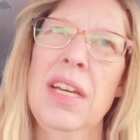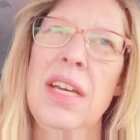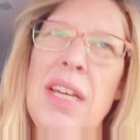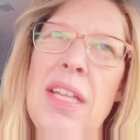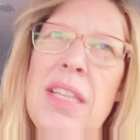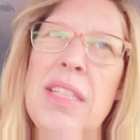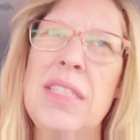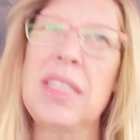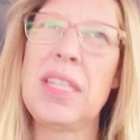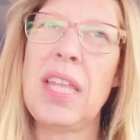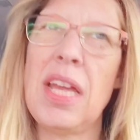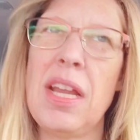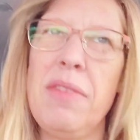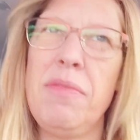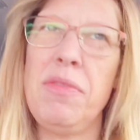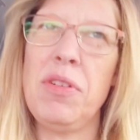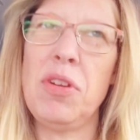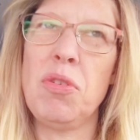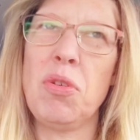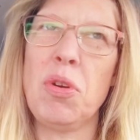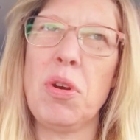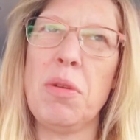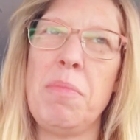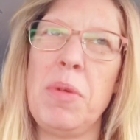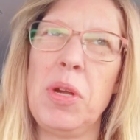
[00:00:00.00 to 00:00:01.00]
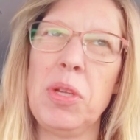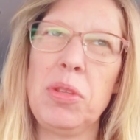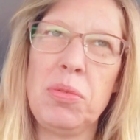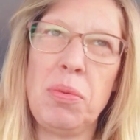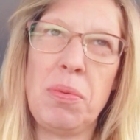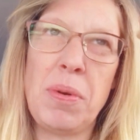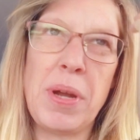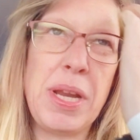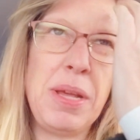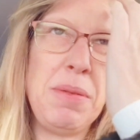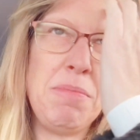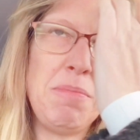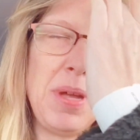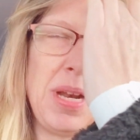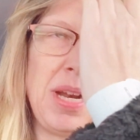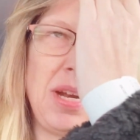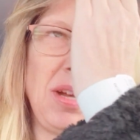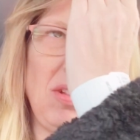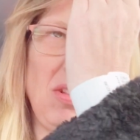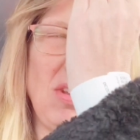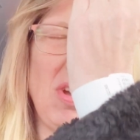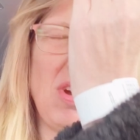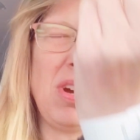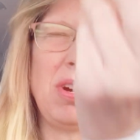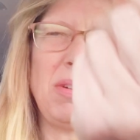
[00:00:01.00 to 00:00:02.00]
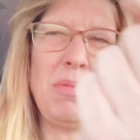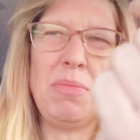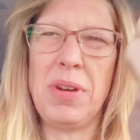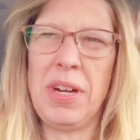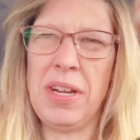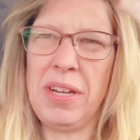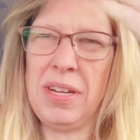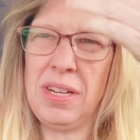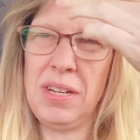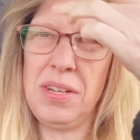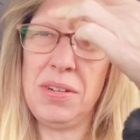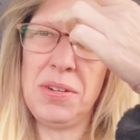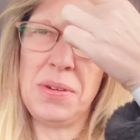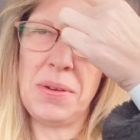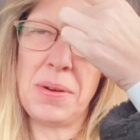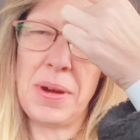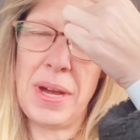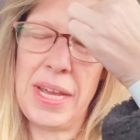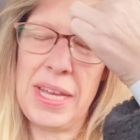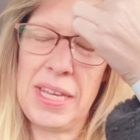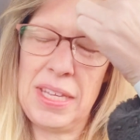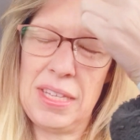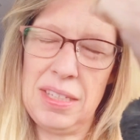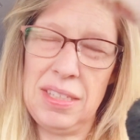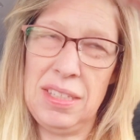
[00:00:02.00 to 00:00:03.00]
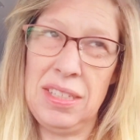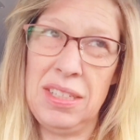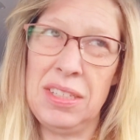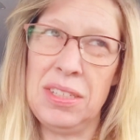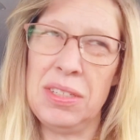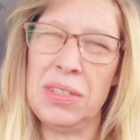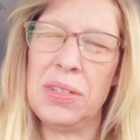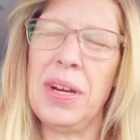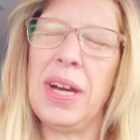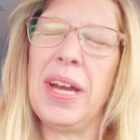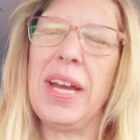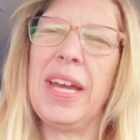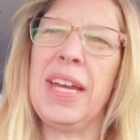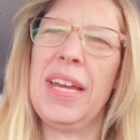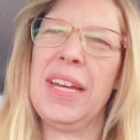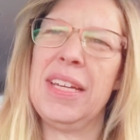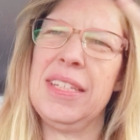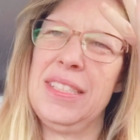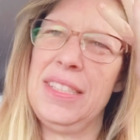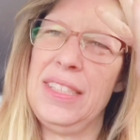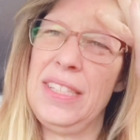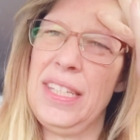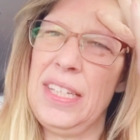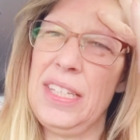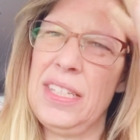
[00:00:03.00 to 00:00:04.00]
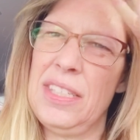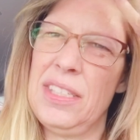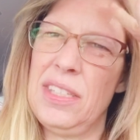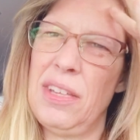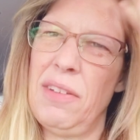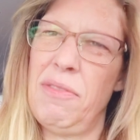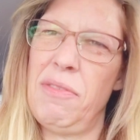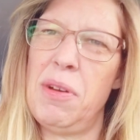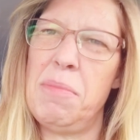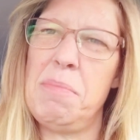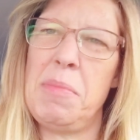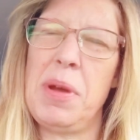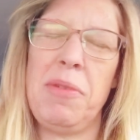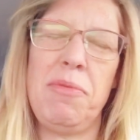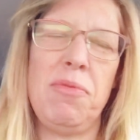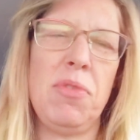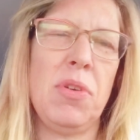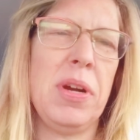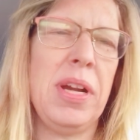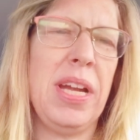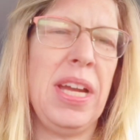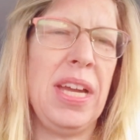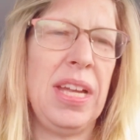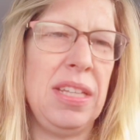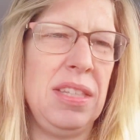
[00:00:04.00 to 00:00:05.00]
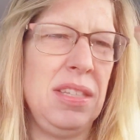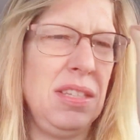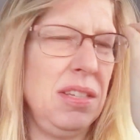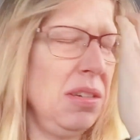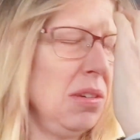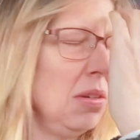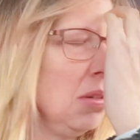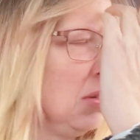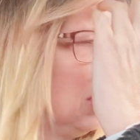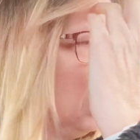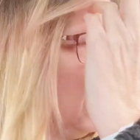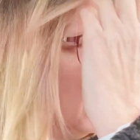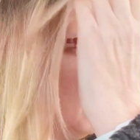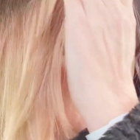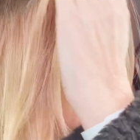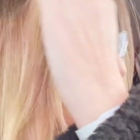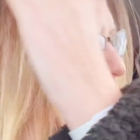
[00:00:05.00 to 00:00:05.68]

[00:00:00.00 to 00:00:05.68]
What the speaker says: instead of a normal 20-minute long one, I got sticky stuff on my forehead too.